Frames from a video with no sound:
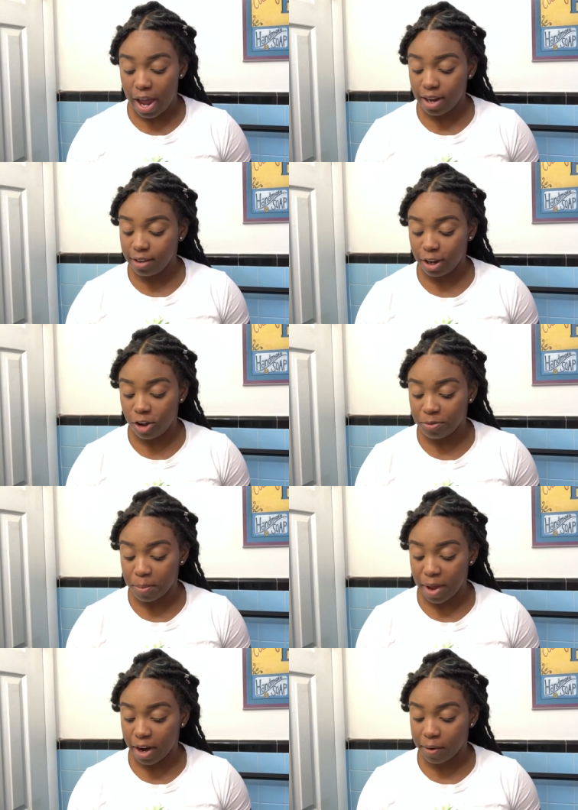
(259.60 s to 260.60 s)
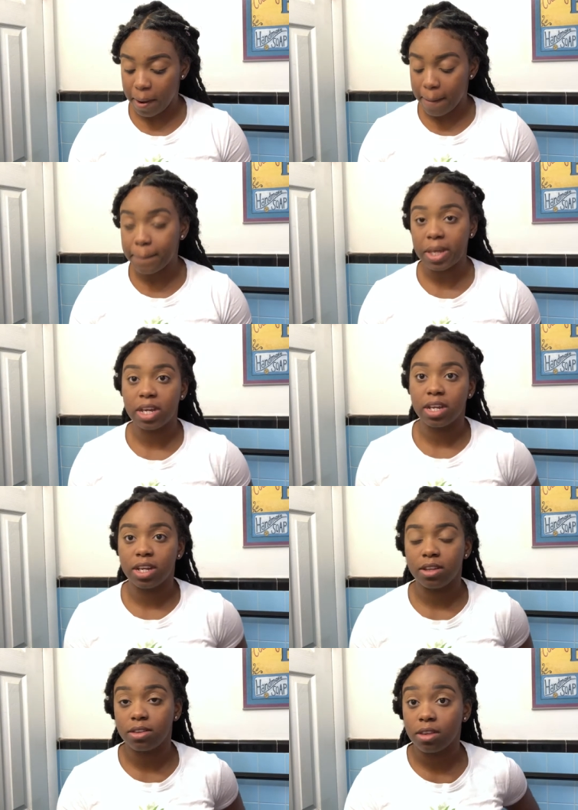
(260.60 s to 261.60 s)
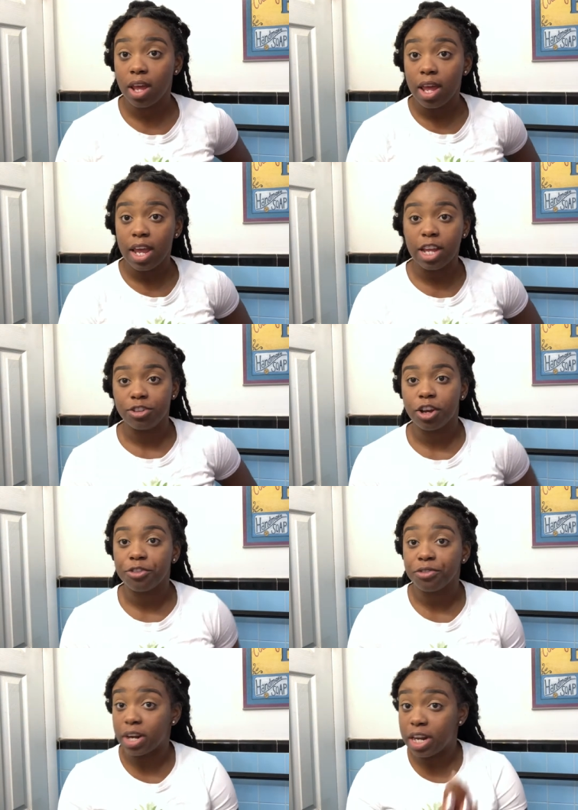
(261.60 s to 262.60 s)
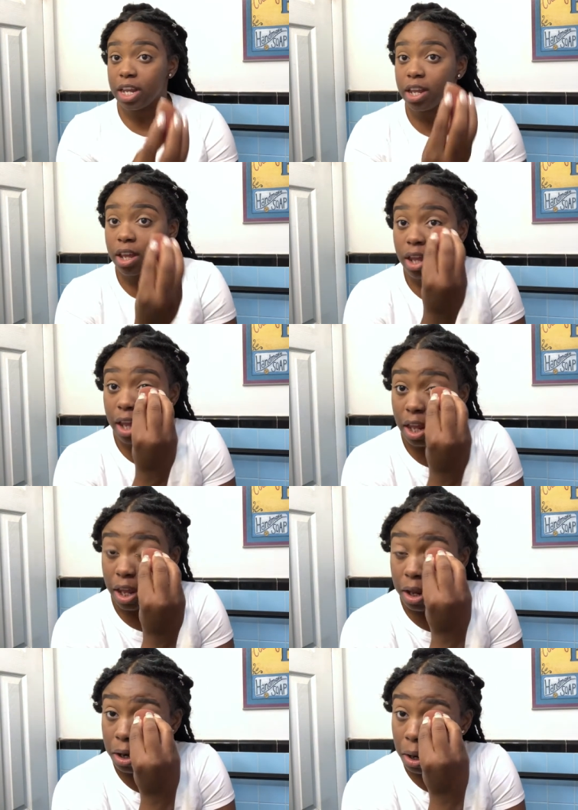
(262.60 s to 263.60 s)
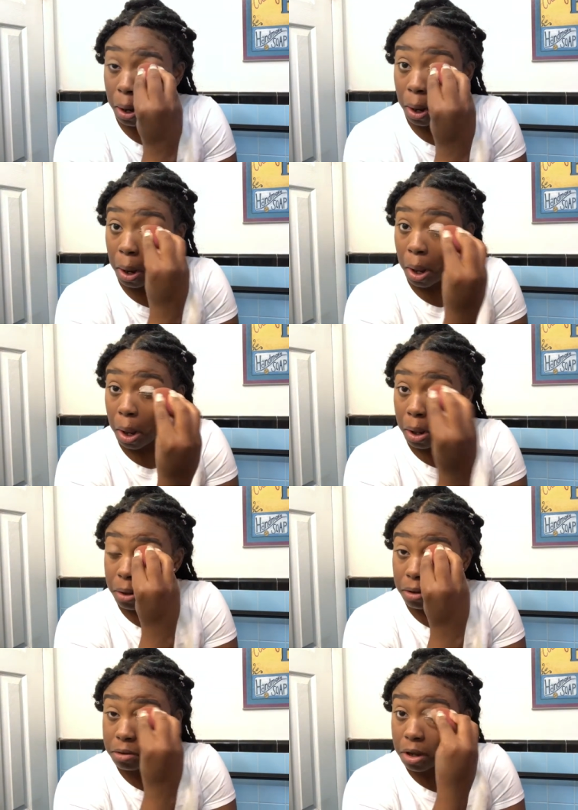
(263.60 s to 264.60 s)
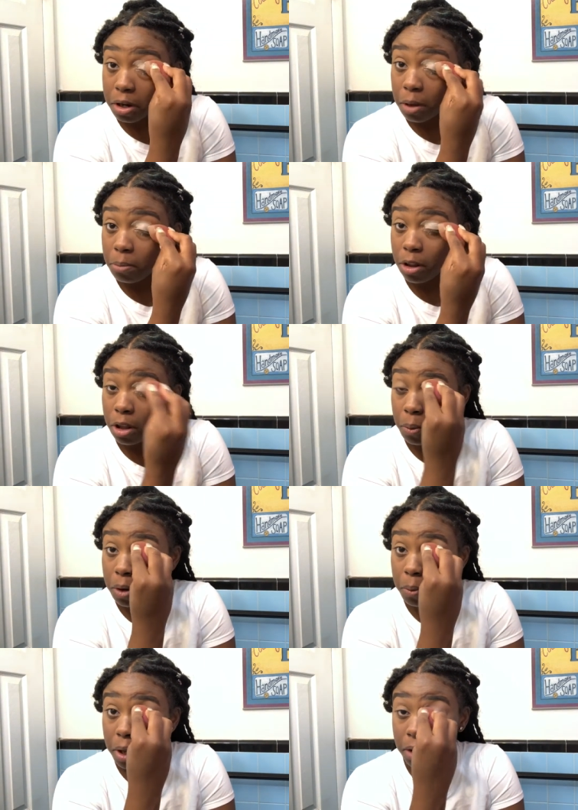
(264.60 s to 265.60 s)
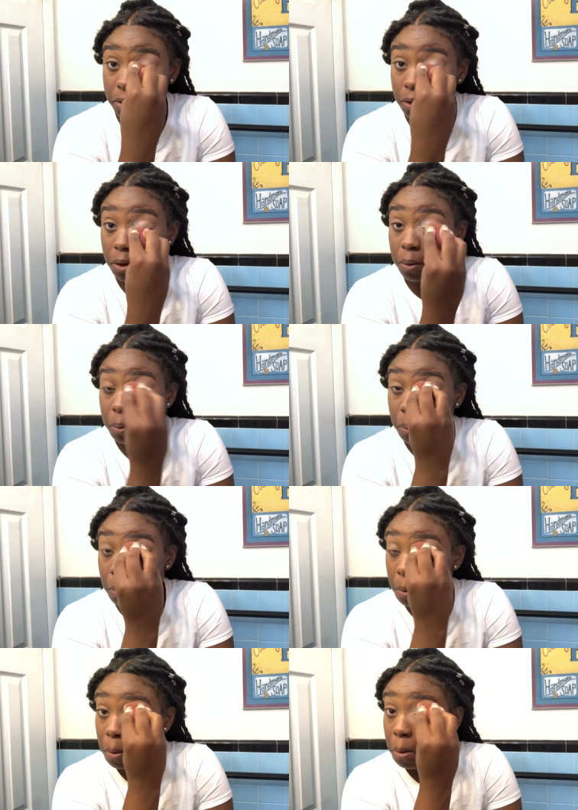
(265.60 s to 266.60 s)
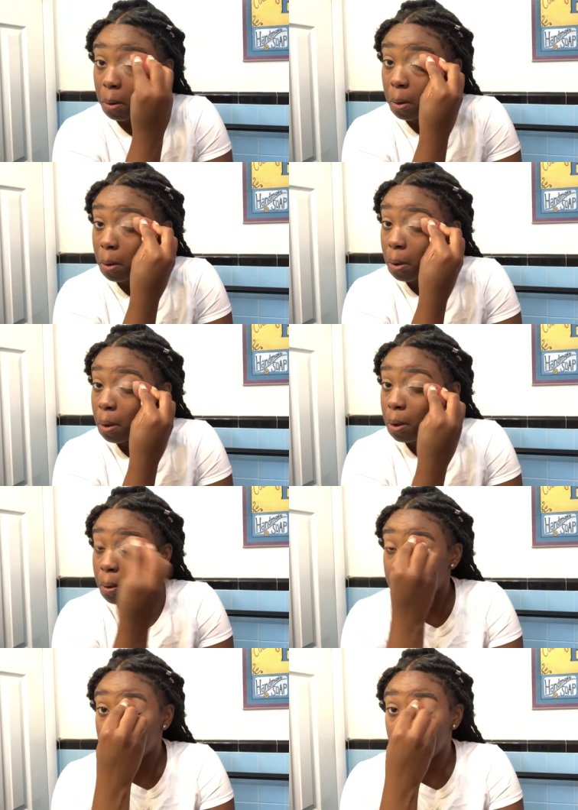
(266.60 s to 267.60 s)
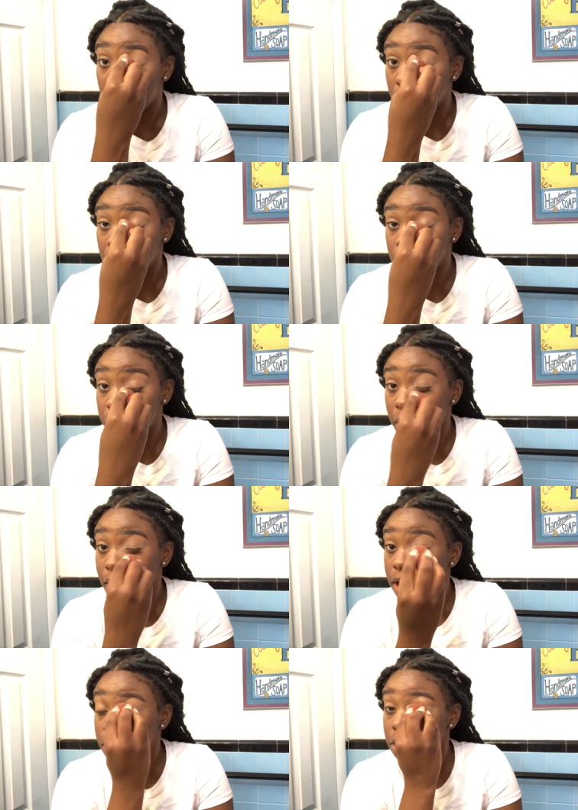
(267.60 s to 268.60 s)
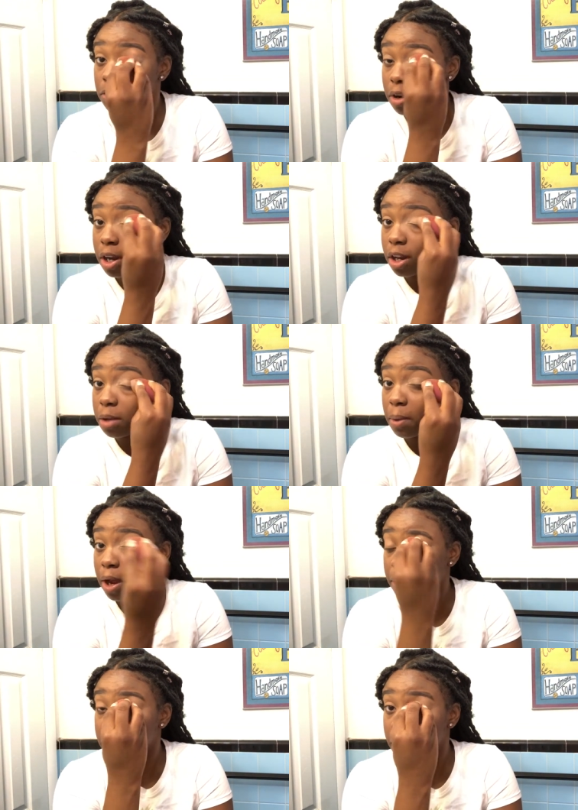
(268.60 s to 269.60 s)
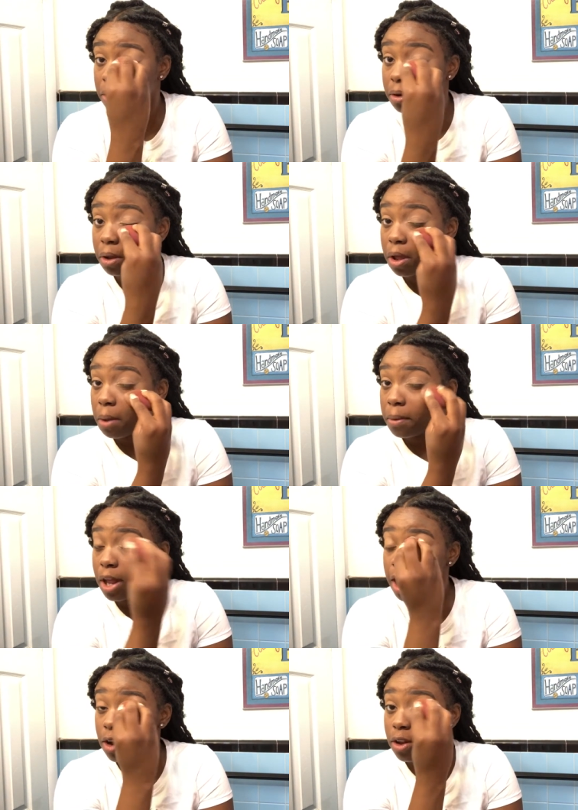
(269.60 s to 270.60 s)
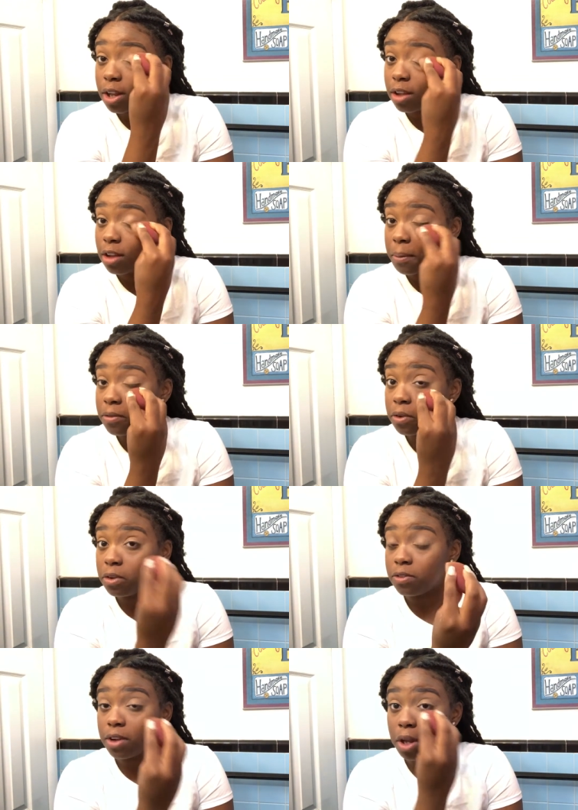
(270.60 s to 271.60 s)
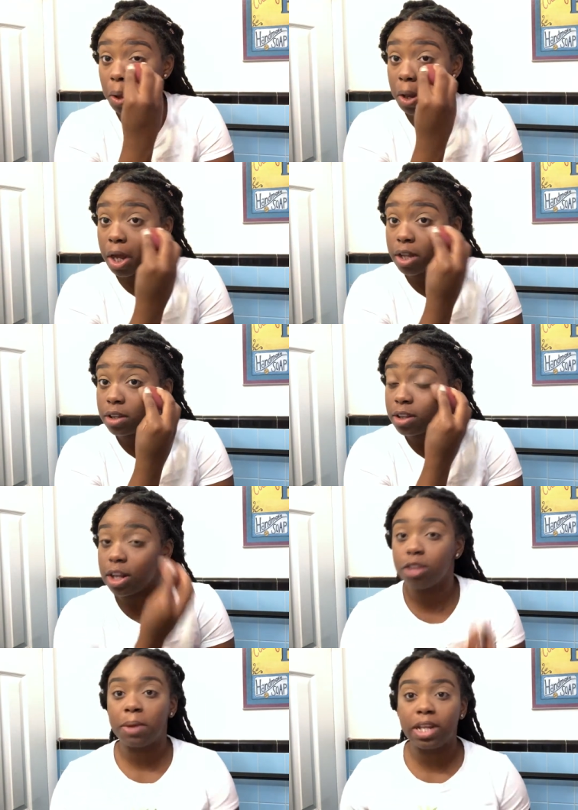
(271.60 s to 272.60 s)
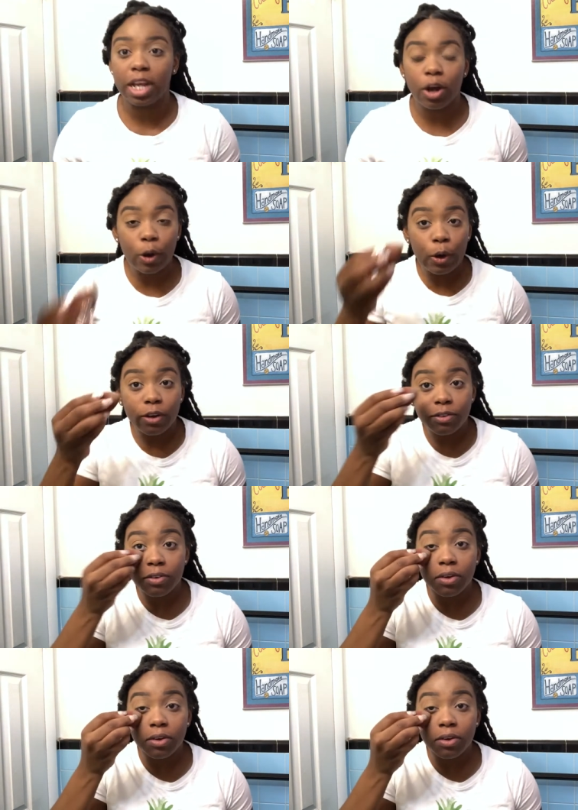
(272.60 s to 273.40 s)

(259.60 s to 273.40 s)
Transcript: had to take off my background because it started raining and the sun completely went away, so yeah, and you probably hear the rain in the background. But I ain't gonna let that stop me from doing this video. Like I said, today is my day off,